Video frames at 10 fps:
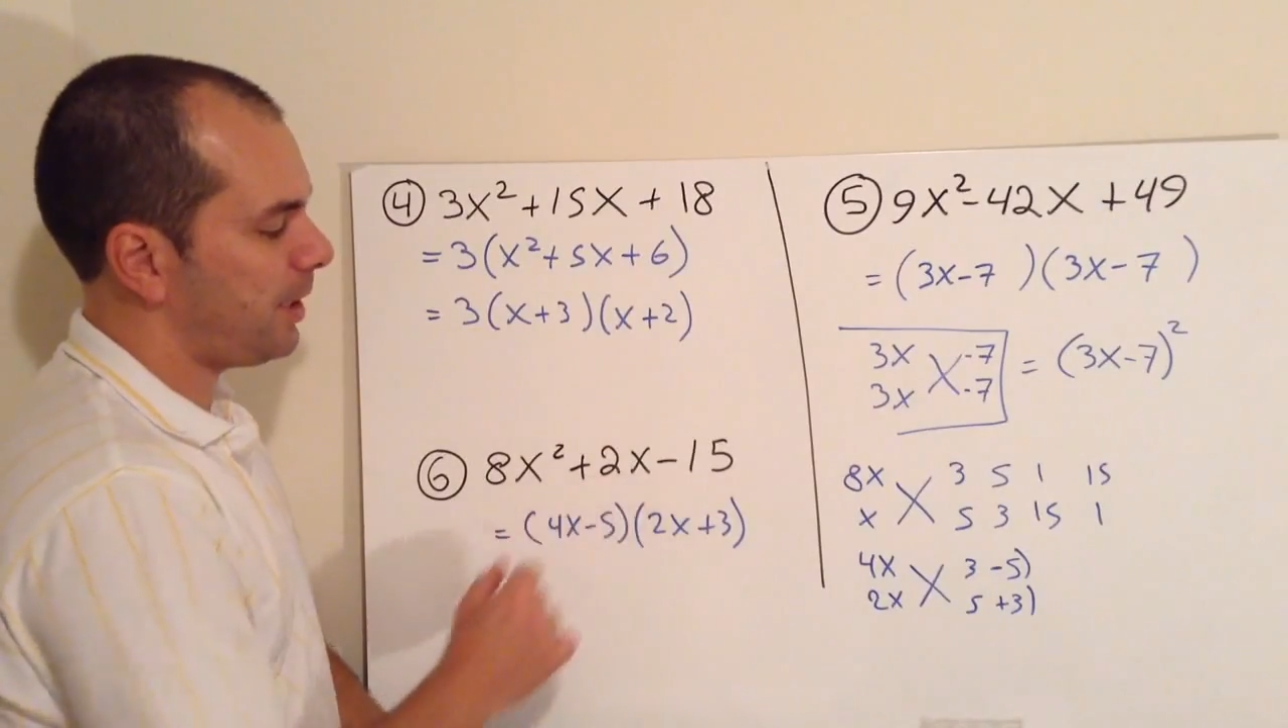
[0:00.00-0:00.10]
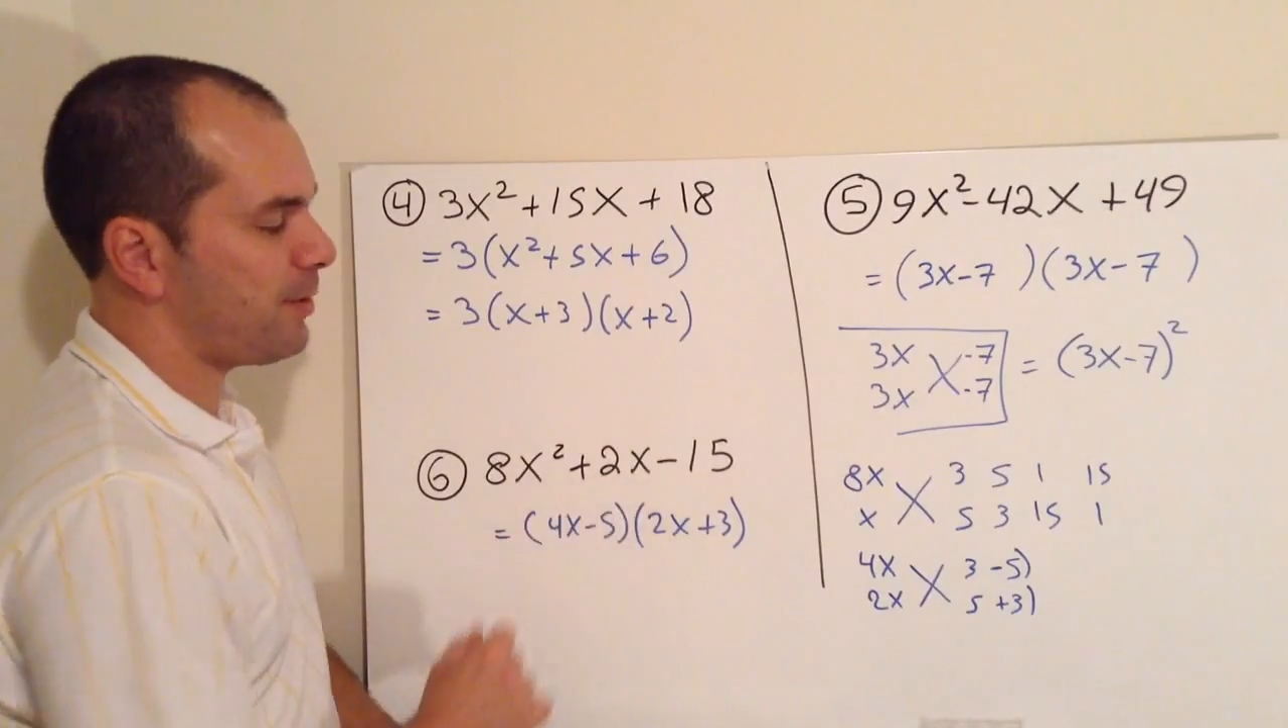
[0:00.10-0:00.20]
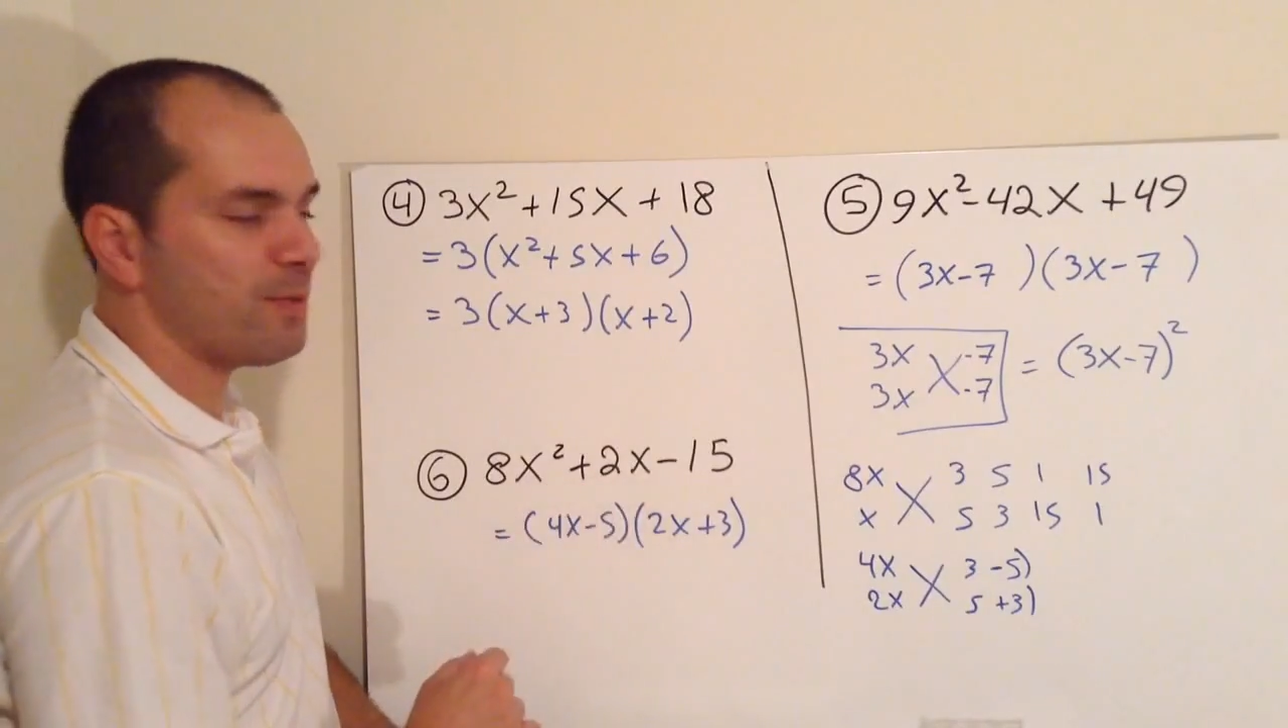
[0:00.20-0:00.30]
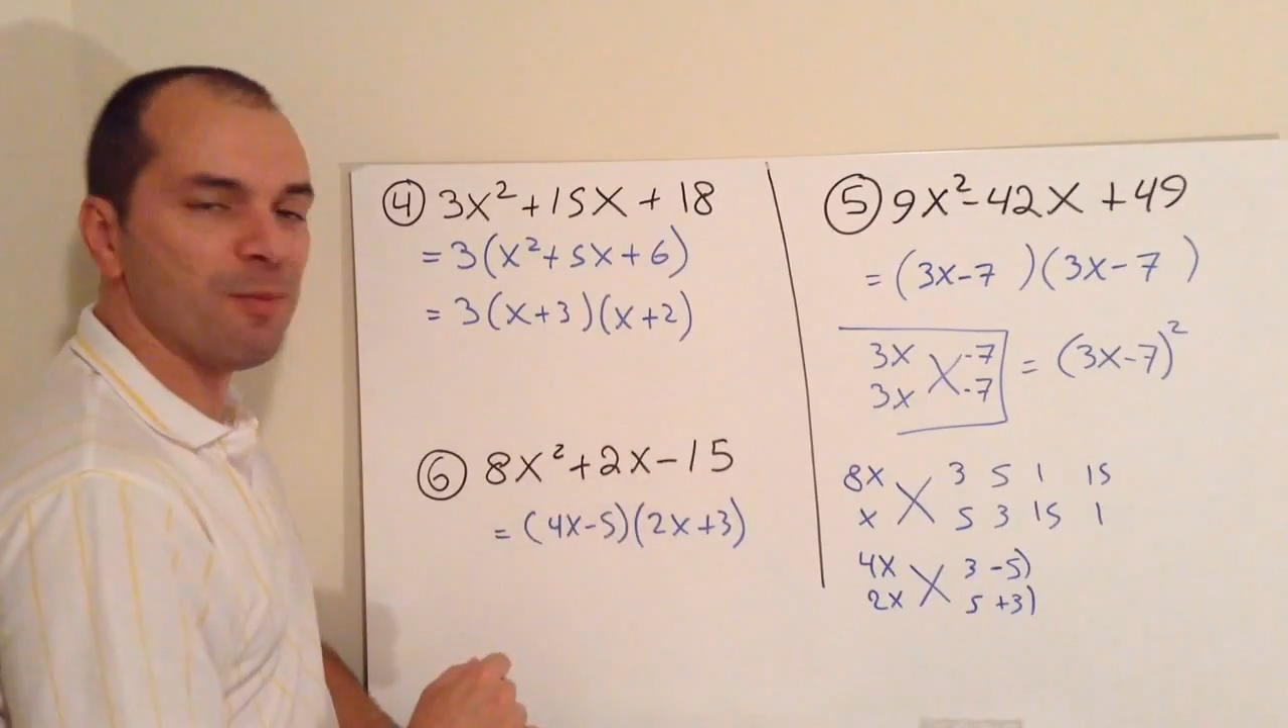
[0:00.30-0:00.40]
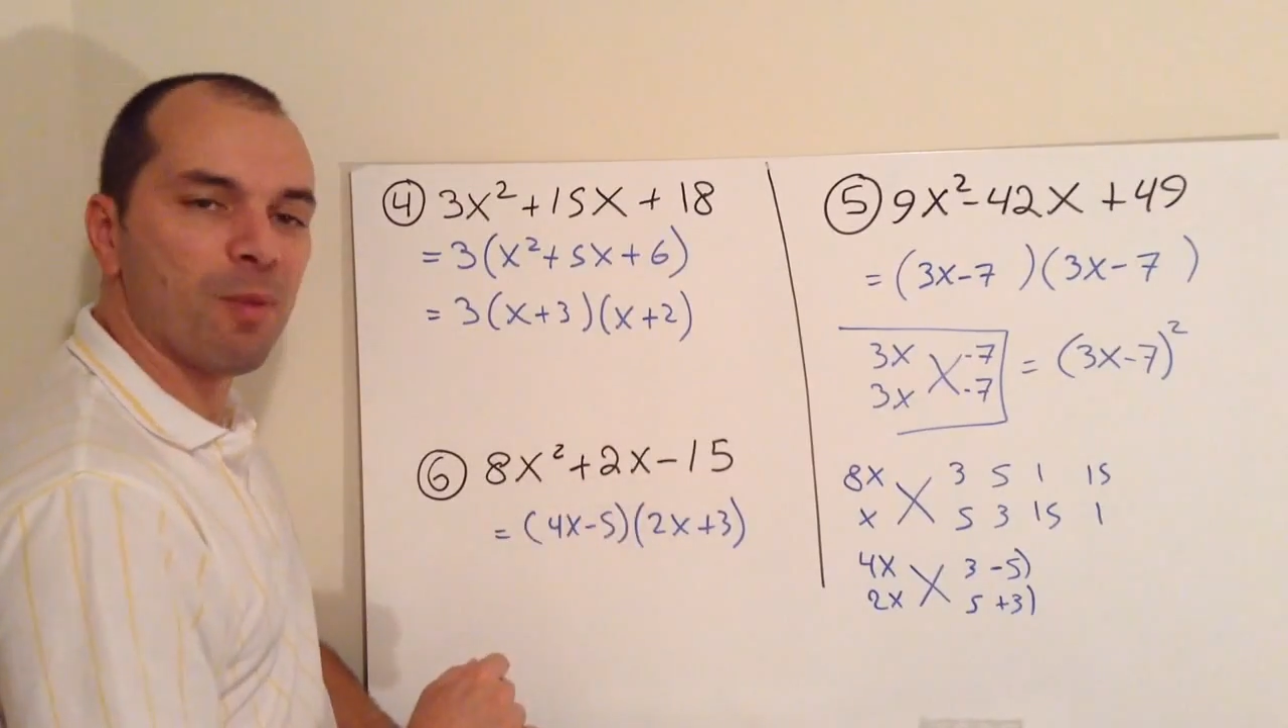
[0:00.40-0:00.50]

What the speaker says: gives me